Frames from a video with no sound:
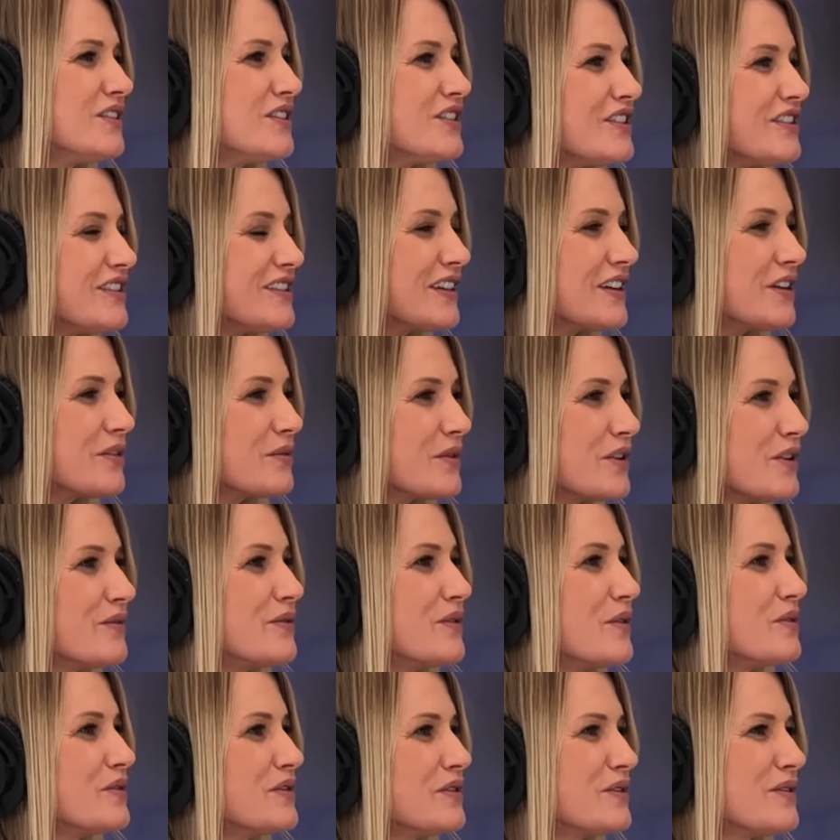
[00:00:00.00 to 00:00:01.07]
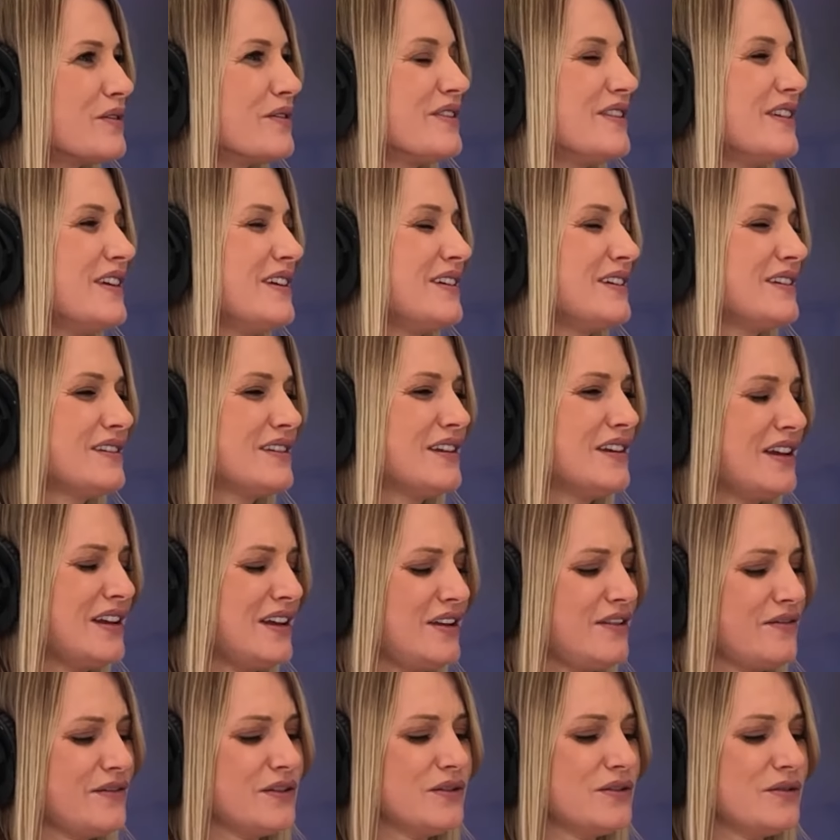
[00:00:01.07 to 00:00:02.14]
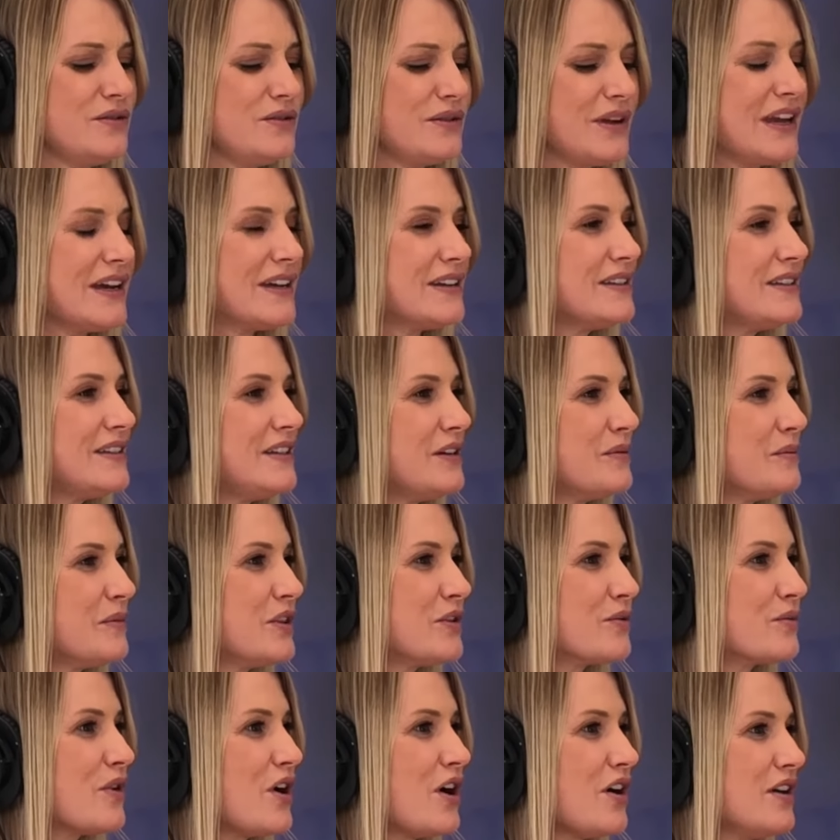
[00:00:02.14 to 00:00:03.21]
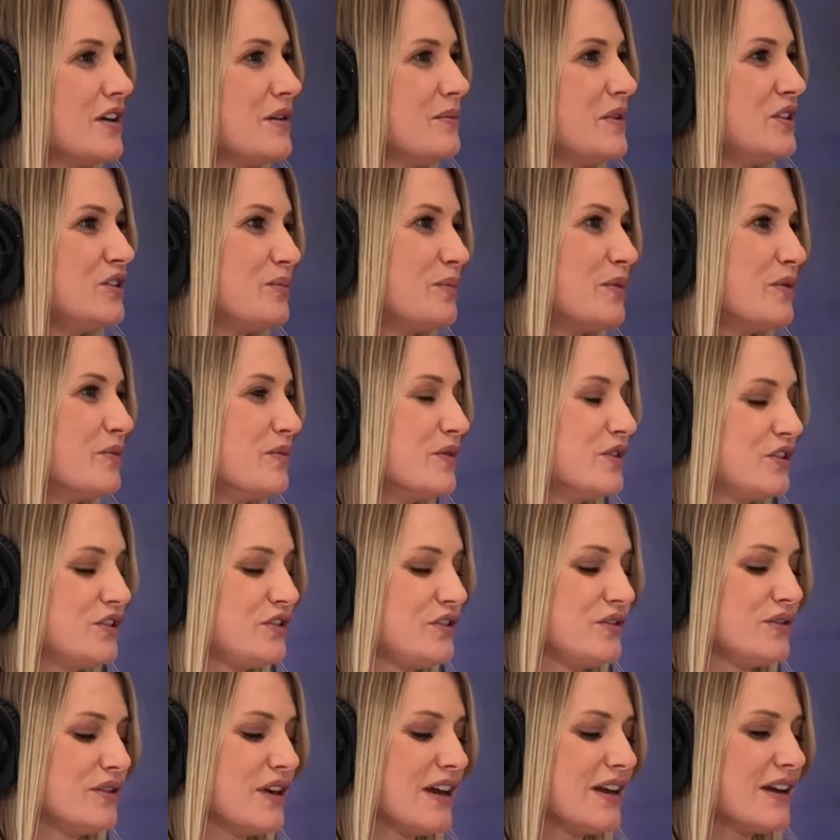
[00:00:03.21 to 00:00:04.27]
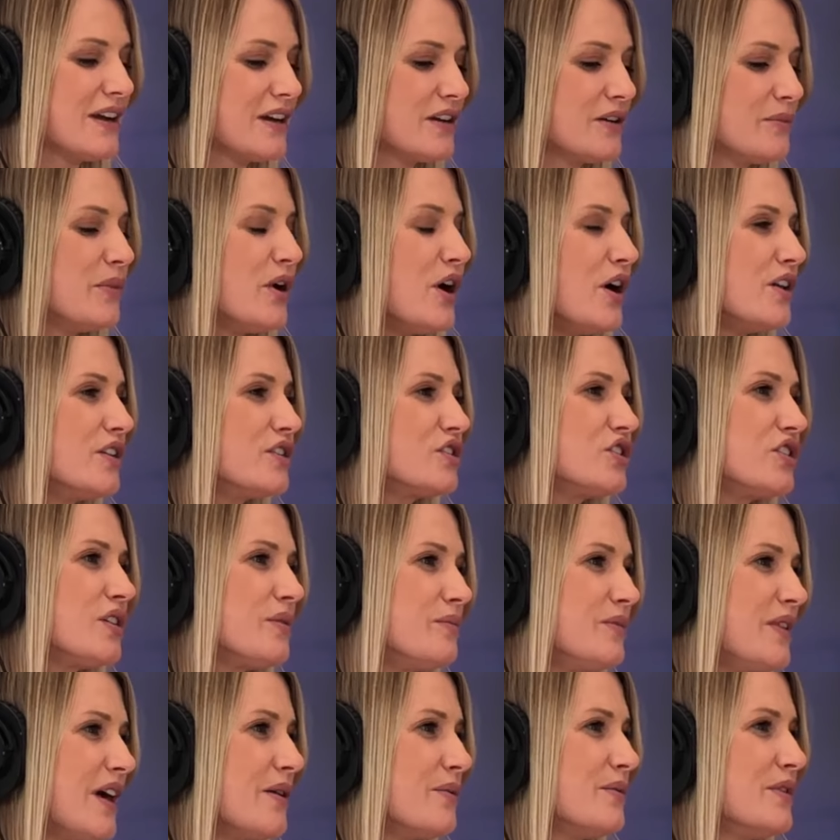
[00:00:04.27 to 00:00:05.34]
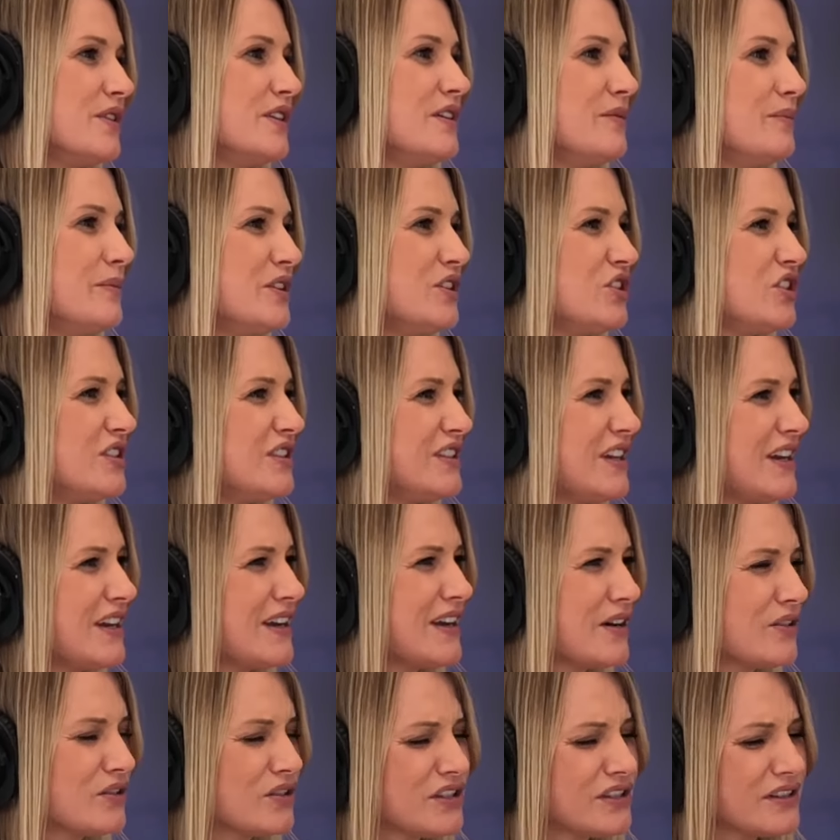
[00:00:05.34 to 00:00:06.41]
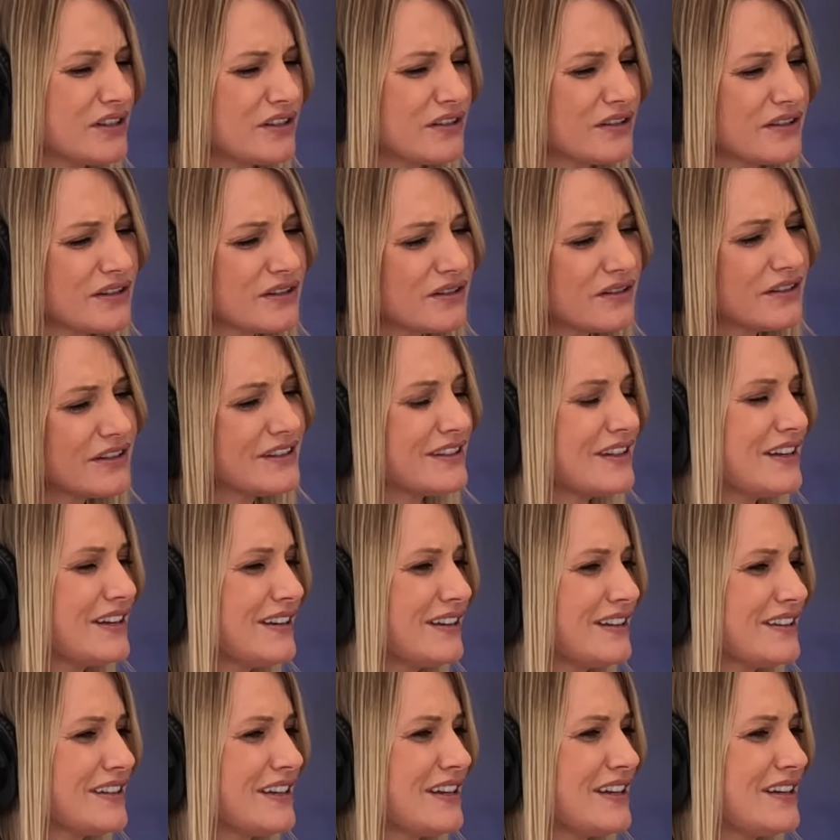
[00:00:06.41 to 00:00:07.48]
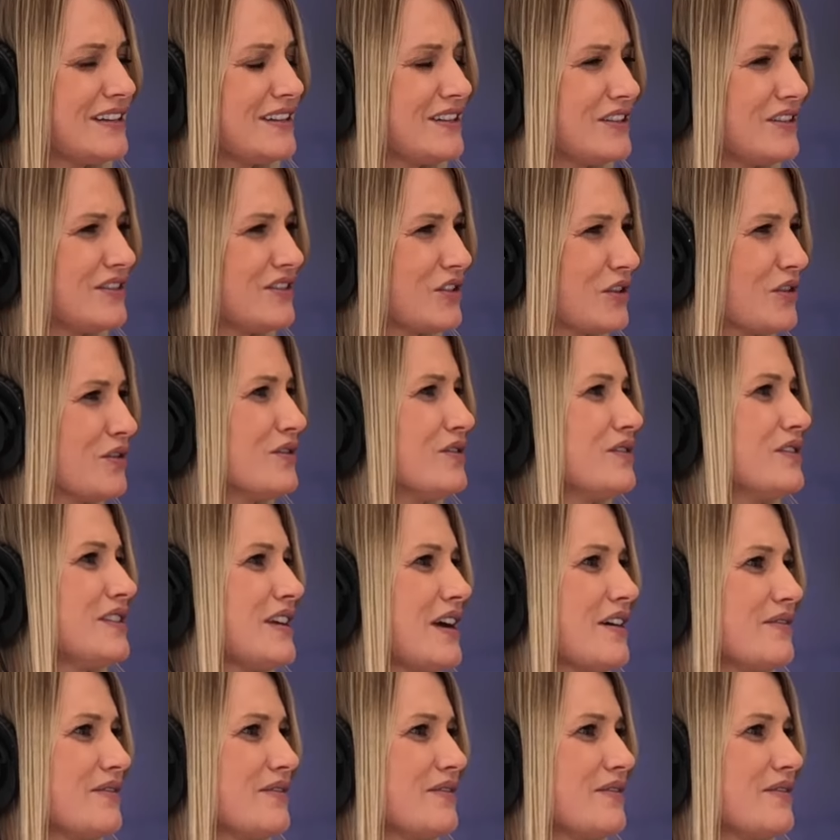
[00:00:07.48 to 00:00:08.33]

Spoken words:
just to get rid of those little things, even though you can't see them in the raw image, but once you like kind of polish up that one image and take out just the littlest things, it turns that